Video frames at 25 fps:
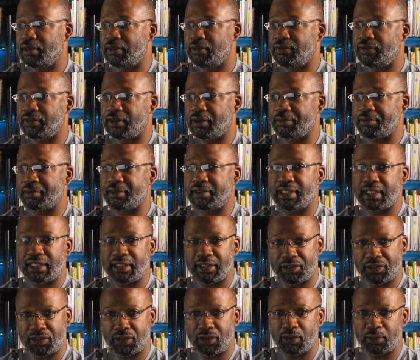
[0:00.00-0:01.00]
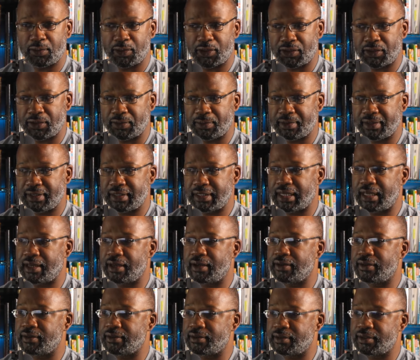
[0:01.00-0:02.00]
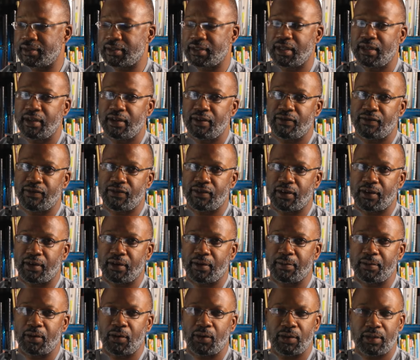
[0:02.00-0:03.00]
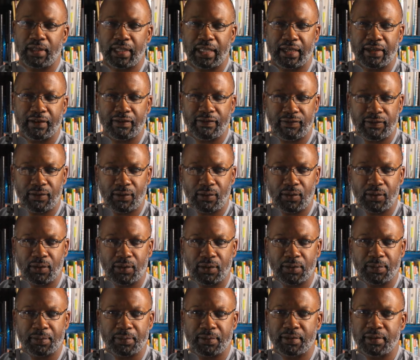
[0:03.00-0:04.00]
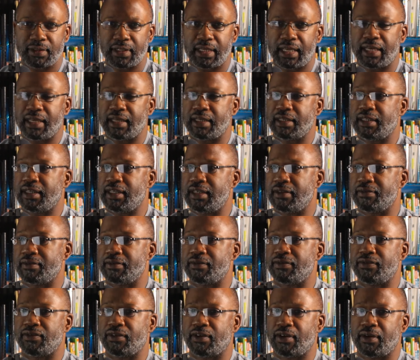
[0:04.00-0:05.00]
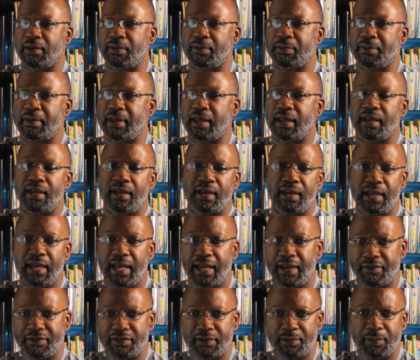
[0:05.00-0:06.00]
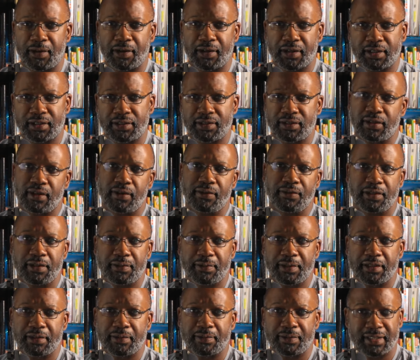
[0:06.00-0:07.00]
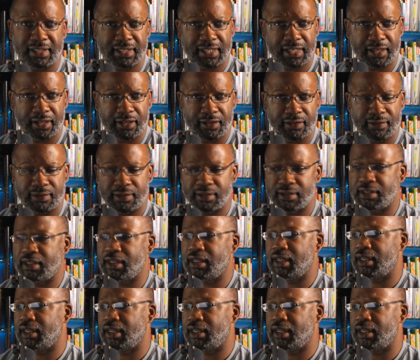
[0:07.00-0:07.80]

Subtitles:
from the consumers themselves, from online forums, and even from aftermarket servicemen themselves.